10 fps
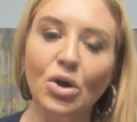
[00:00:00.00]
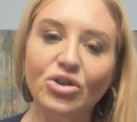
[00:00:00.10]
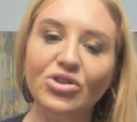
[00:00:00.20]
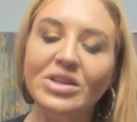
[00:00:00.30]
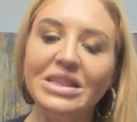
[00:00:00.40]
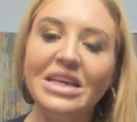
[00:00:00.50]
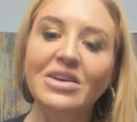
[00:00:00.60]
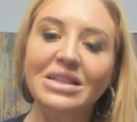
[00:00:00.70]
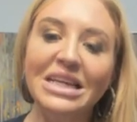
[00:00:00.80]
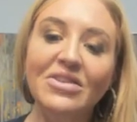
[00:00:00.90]
Just leave,
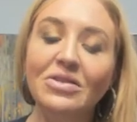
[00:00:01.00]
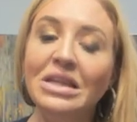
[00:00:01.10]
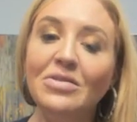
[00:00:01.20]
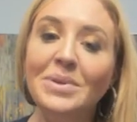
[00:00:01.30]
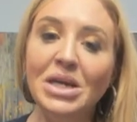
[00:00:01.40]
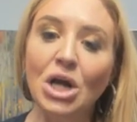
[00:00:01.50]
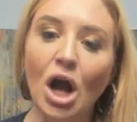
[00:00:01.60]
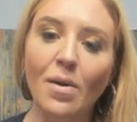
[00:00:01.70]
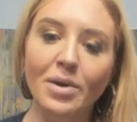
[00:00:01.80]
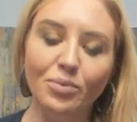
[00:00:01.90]
leave, leave me a
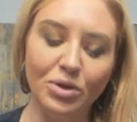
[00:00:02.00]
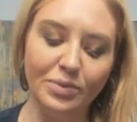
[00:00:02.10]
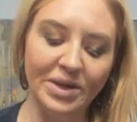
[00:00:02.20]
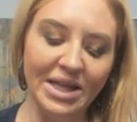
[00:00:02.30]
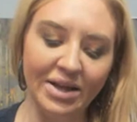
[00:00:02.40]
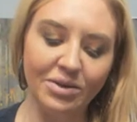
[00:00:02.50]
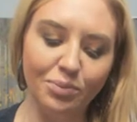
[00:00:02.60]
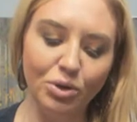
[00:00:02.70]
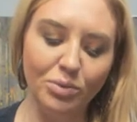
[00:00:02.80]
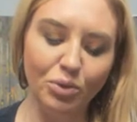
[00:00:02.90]
comment, pre-pre. That
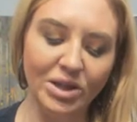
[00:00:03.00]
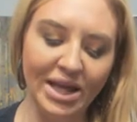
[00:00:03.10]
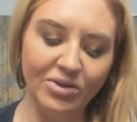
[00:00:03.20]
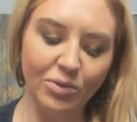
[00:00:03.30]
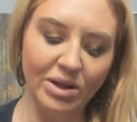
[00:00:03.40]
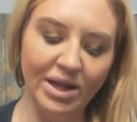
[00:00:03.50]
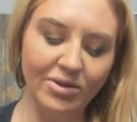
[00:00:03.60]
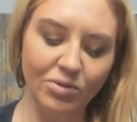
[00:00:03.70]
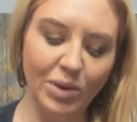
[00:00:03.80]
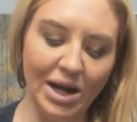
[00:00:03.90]
pre-pre. That's what
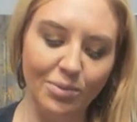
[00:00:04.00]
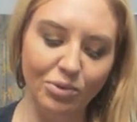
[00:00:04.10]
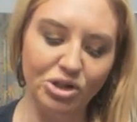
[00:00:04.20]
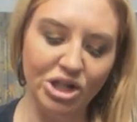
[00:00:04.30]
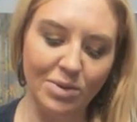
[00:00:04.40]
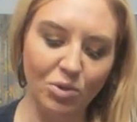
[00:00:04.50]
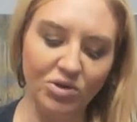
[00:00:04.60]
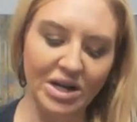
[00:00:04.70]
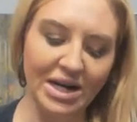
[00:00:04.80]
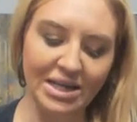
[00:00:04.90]
that's what I appreciate more
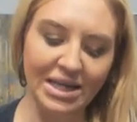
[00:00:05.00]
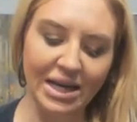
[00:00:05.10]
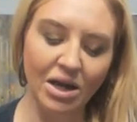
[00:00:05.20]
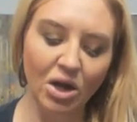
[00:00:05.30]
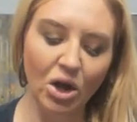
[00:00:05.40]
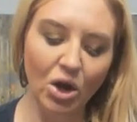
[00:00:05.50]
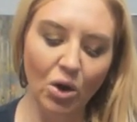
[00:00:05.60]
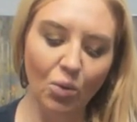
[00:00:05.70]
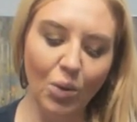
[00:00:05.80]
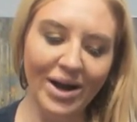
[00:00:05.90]
than anything.
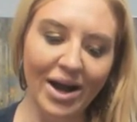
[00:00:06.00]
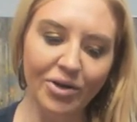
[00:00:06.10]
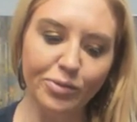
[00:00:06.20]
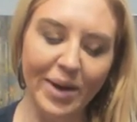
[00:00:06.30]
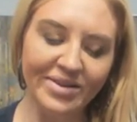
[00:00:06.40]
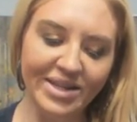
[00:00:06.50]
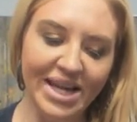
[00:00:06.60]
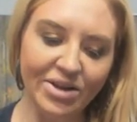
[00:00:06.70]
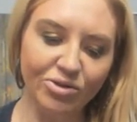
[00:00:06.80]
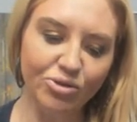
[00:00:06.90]
What else? Pisces,
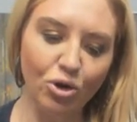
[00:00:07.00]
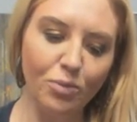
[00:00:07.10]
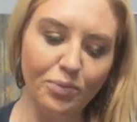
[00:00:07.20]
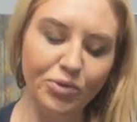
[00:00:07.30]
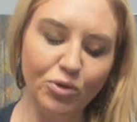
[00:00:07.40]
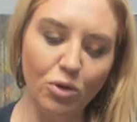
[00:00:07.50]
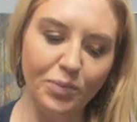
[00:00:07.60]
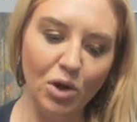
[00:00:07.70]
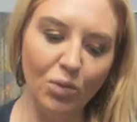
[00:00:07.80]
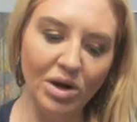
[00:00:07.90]
Cancer,
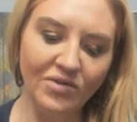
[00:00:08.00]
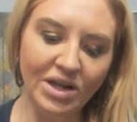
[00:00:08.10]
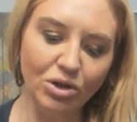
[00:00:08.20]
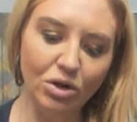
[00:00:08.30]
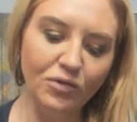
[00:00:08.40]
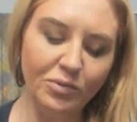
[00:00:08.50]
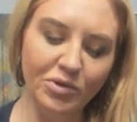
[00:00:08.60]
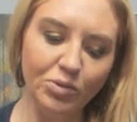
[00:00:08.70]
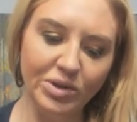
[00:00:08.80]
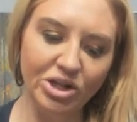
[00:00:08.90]
Scorpio. What have they learned from
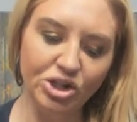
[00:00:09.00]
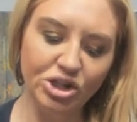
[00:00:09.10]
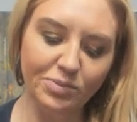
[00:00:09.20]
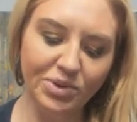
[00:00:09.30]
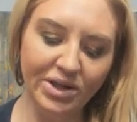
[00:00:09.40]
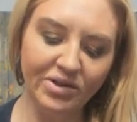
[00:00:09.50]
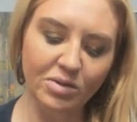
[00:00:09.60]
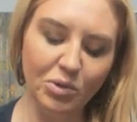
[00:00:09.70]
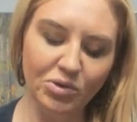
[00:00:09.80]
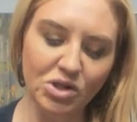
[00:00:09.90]
this relationship, please? The
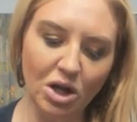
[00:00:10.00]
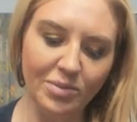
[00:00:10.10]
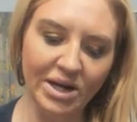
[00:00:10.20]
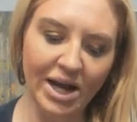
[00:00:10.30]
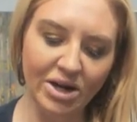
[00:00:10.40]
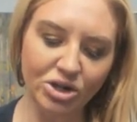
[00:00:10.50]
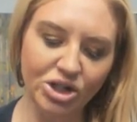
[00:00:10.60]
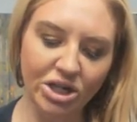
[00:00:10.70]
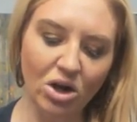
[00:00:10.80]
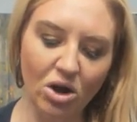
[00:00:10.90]
most dominant
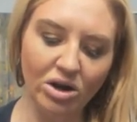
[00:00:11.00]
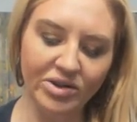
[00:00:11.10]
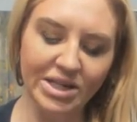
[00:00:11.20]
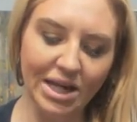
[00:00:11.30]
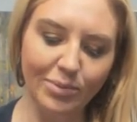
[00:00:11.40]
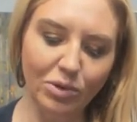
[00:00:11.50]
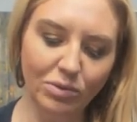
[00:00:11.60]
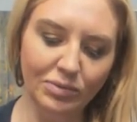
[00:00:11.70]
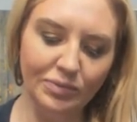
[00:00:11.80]
energy card on the table.